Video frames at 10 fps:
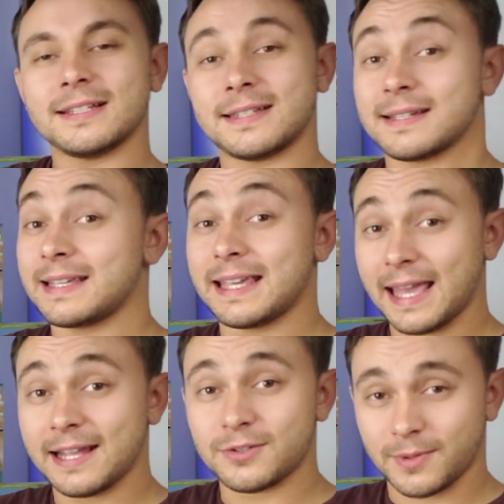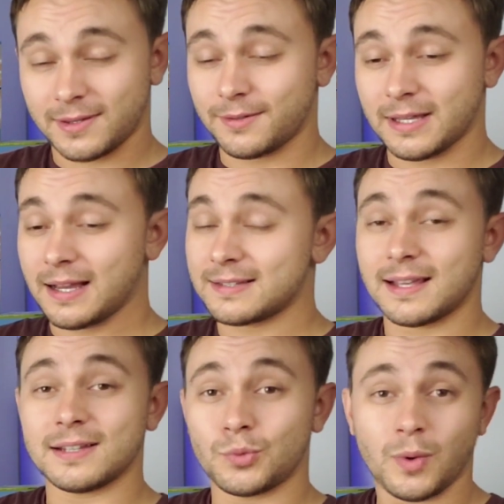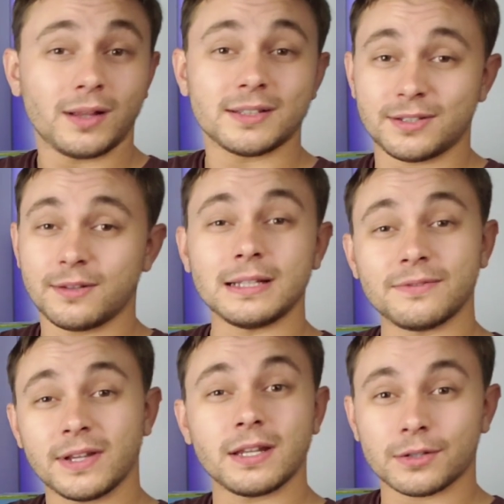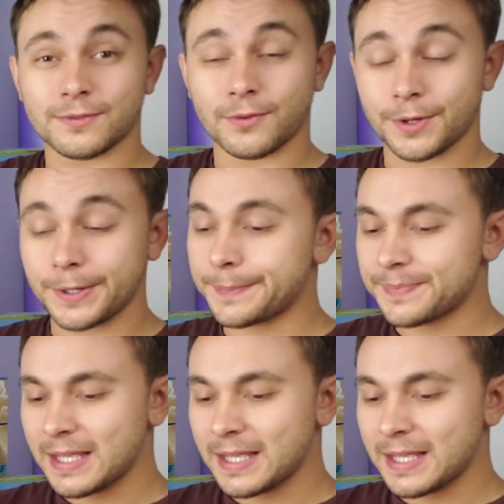to engage with you guys as well as do these videos for you.